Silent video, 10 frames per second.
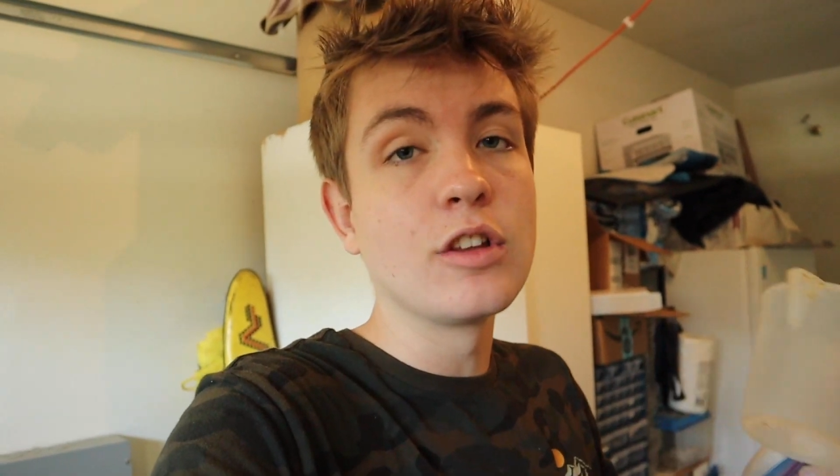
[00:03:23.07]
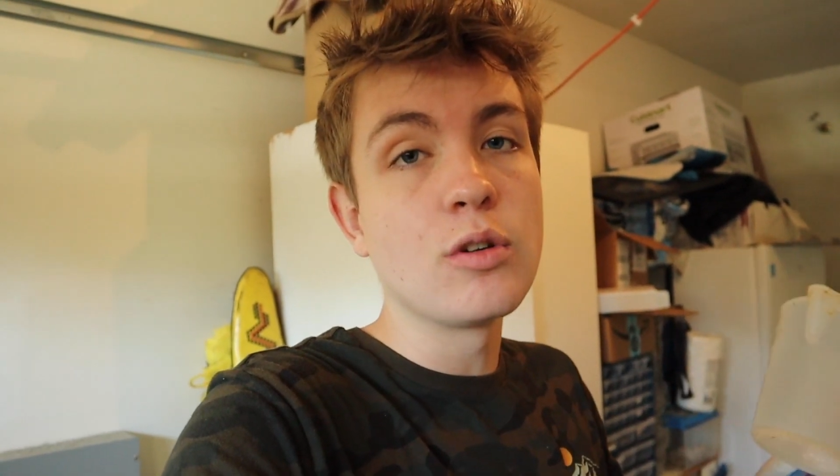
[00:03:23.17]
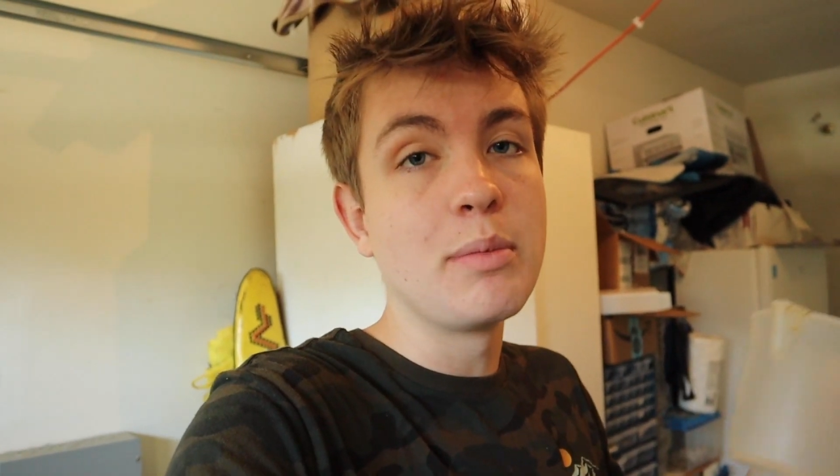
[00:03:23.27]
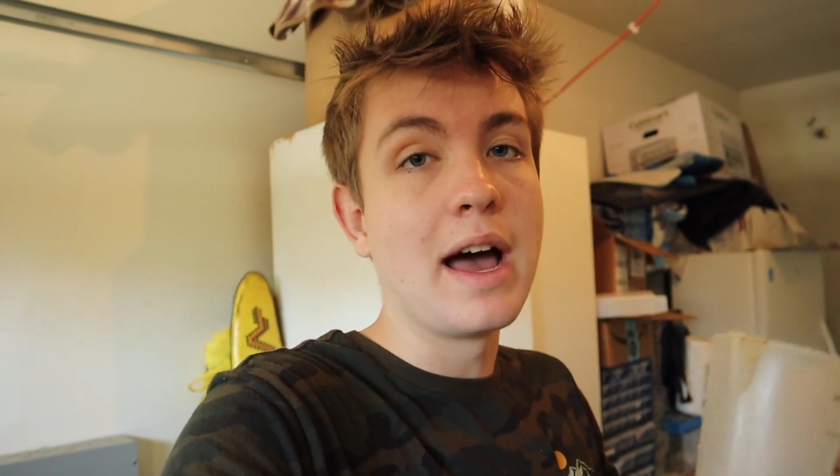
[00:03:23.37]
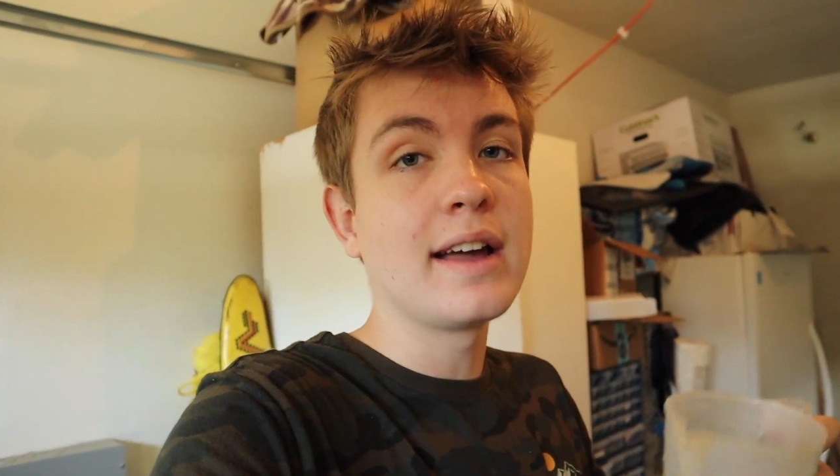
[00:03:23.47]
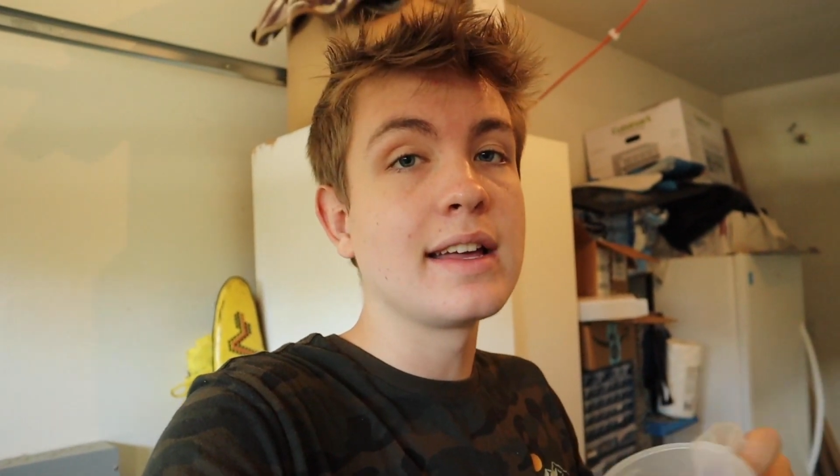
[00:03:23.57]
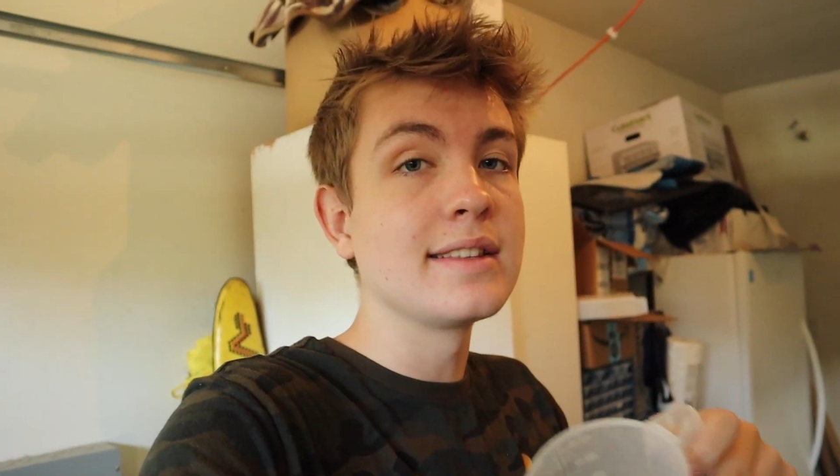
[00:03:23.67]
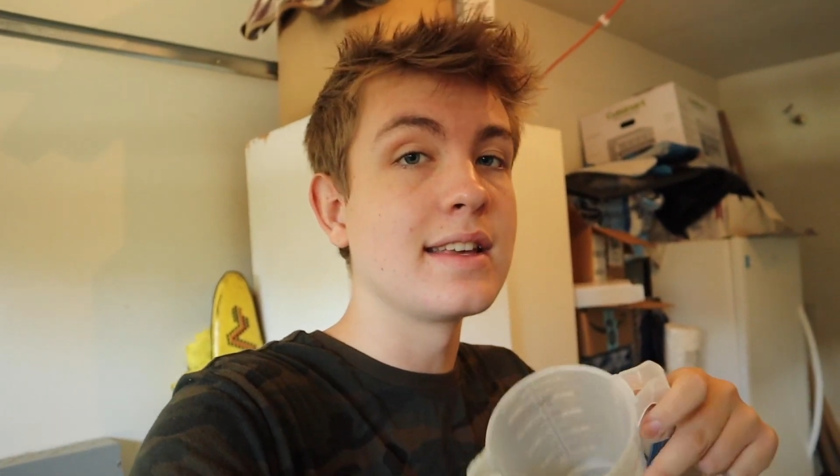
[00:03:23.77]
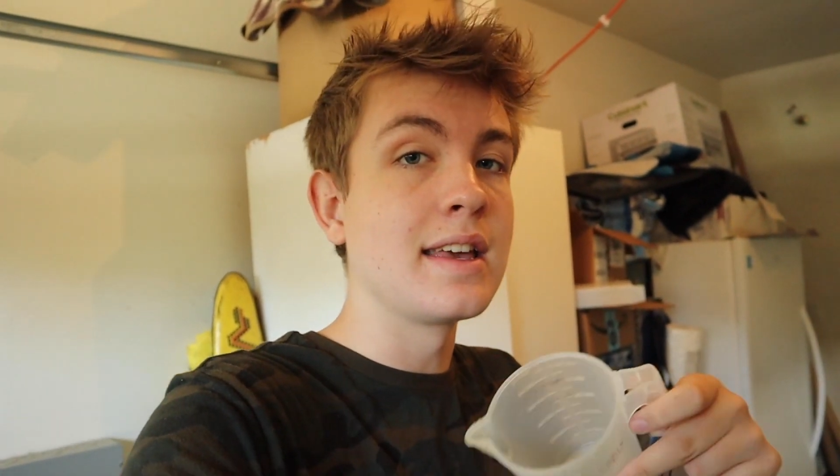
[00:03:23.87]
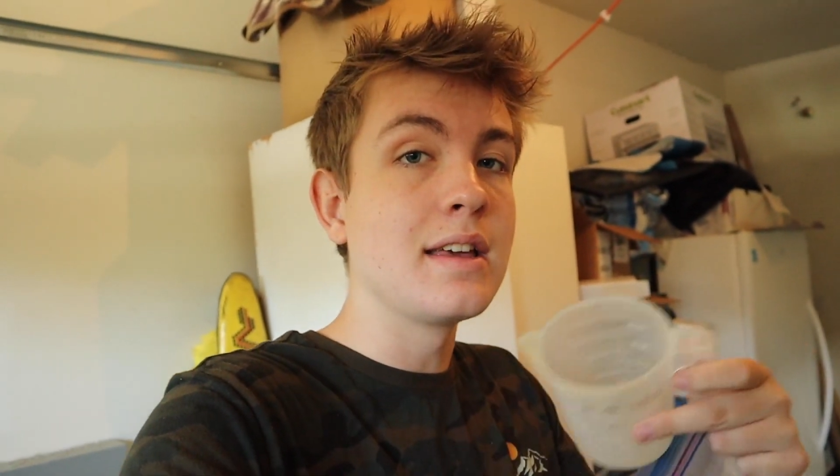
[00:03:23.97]
little bag
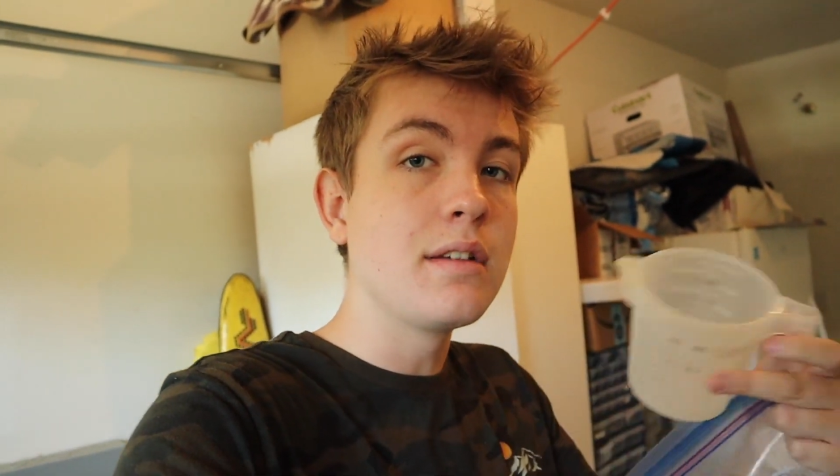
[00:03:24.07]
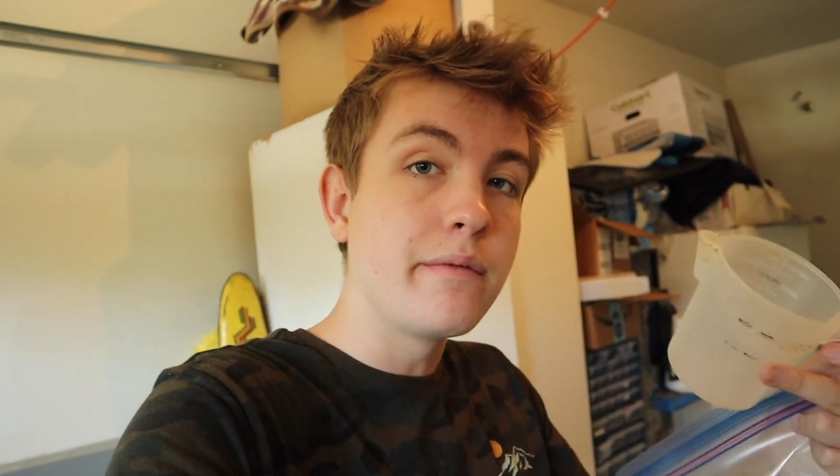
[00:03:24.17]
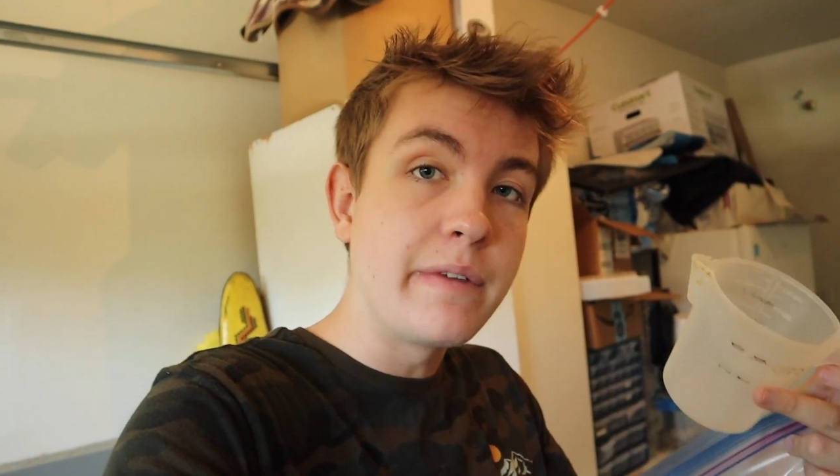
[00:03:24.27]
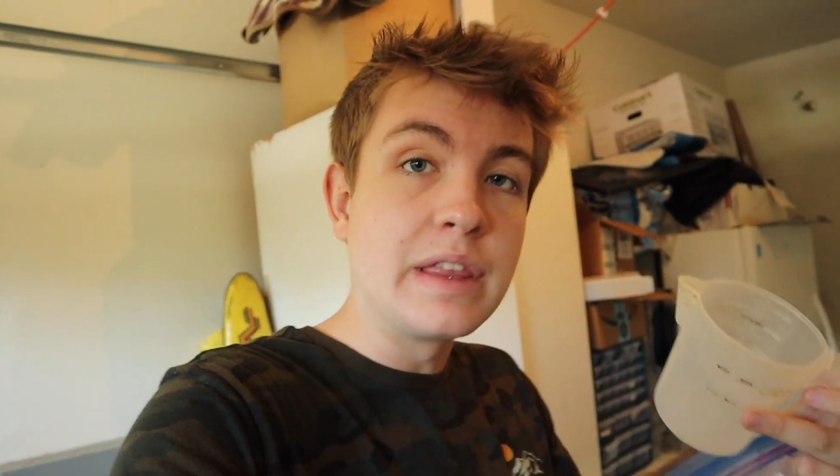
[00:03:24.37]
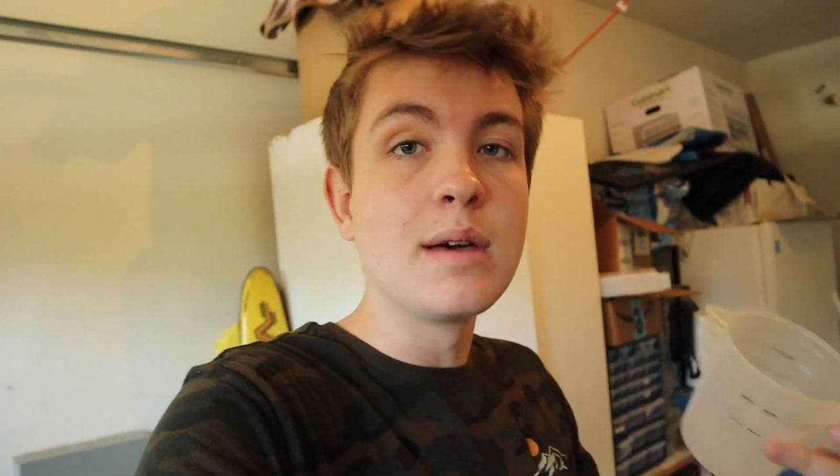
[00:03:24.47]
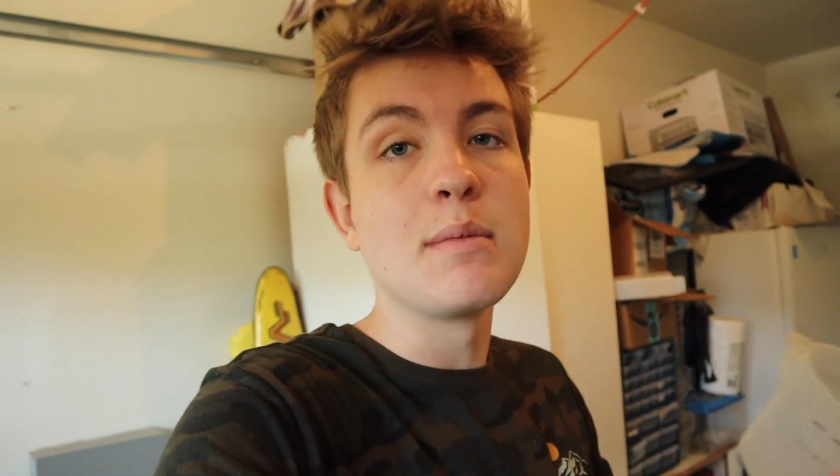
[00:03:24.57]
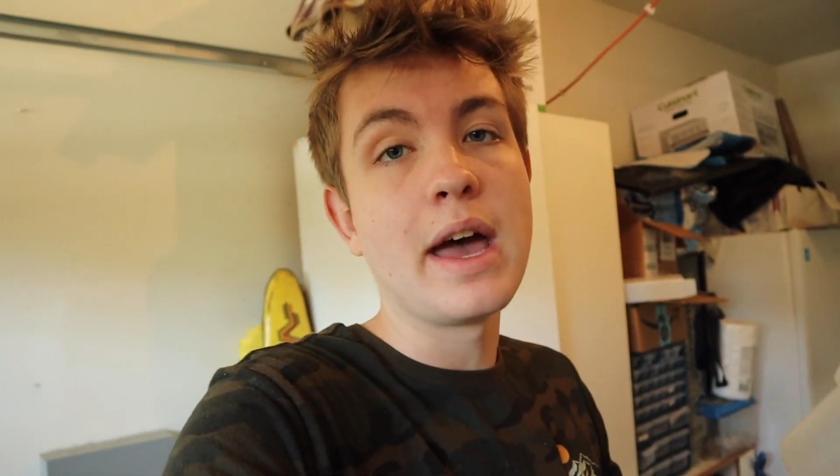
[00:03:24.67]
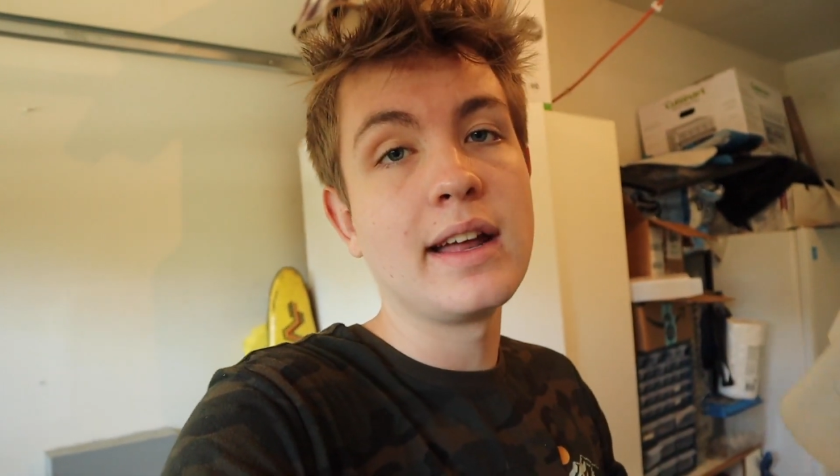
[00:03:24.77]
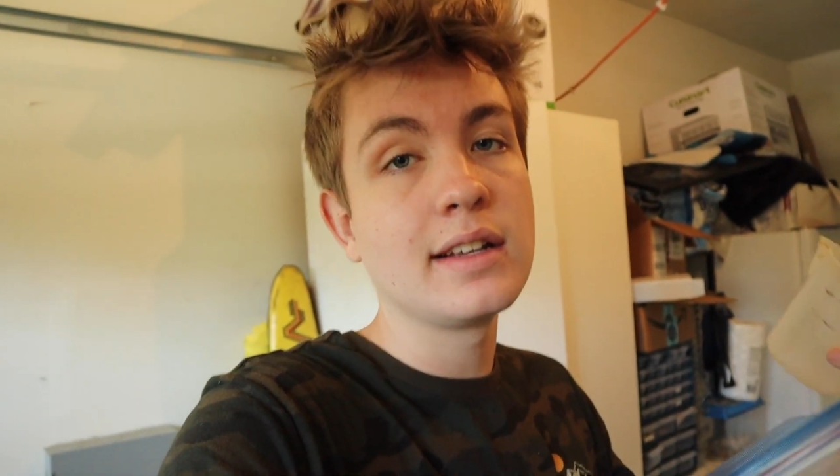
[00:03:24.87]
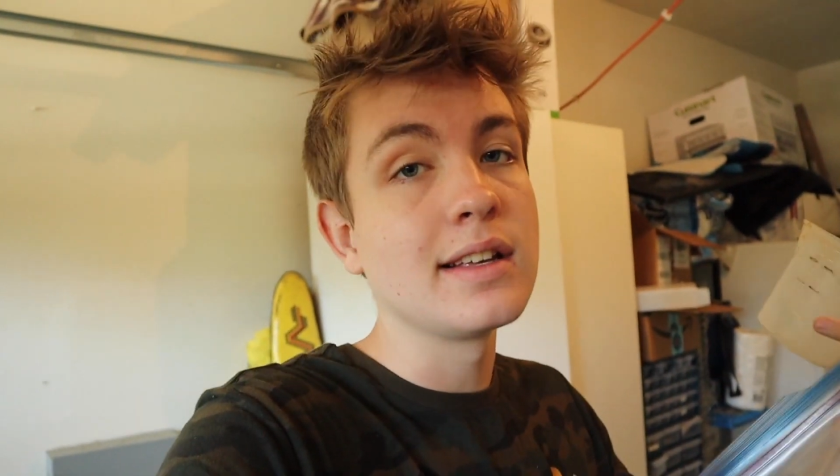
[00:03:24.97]
and say feed them
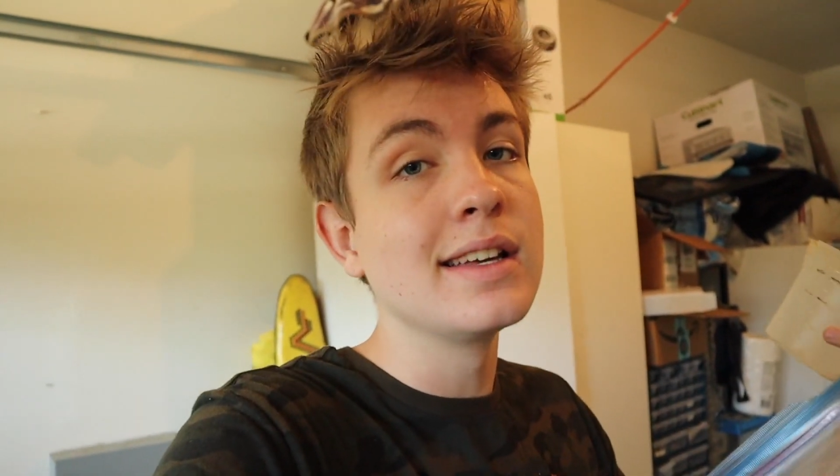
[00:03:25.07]
that.